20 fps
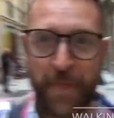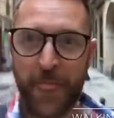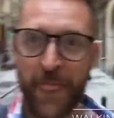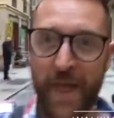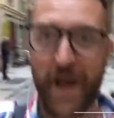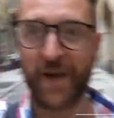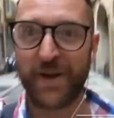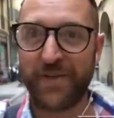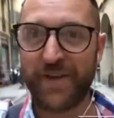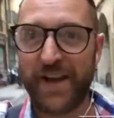
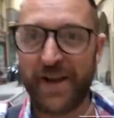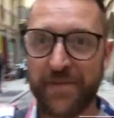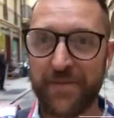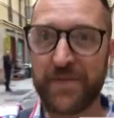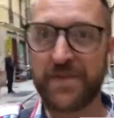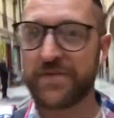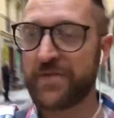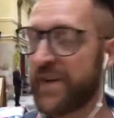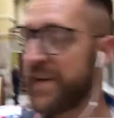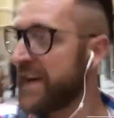I love it,
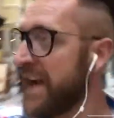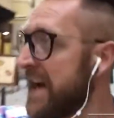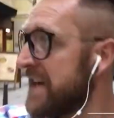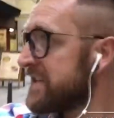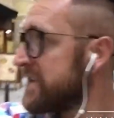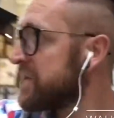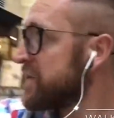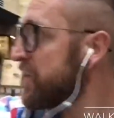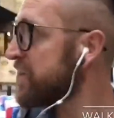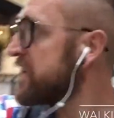it's really nice.
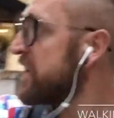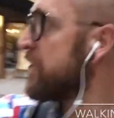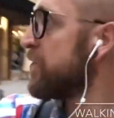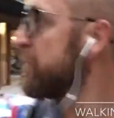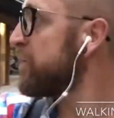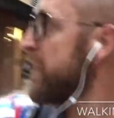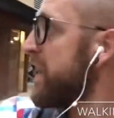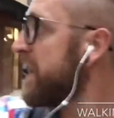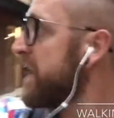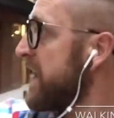He's cut it
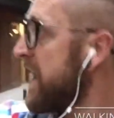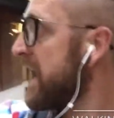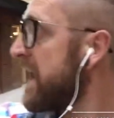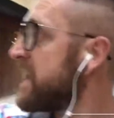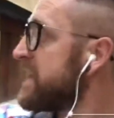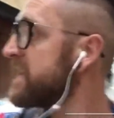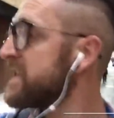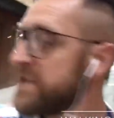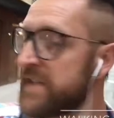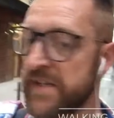really
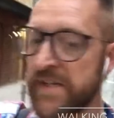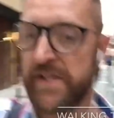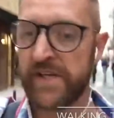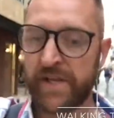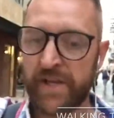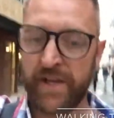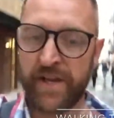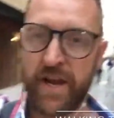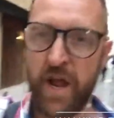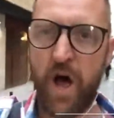nice.
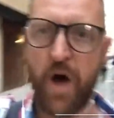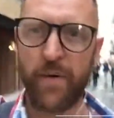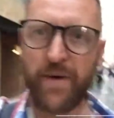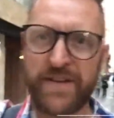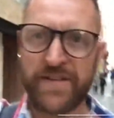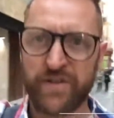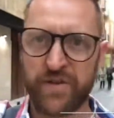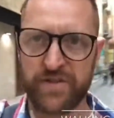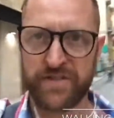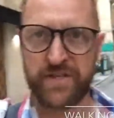He always
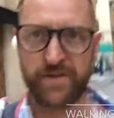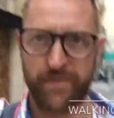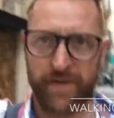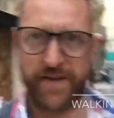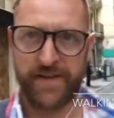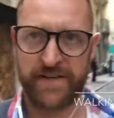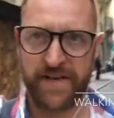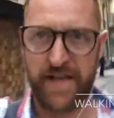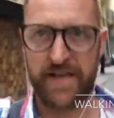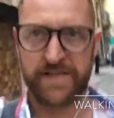cuts it
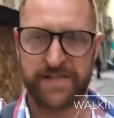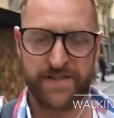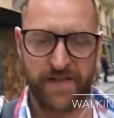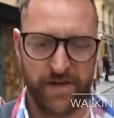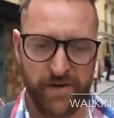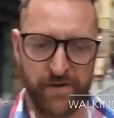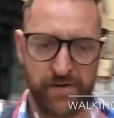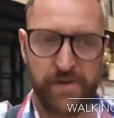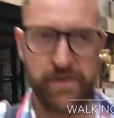really nice, so.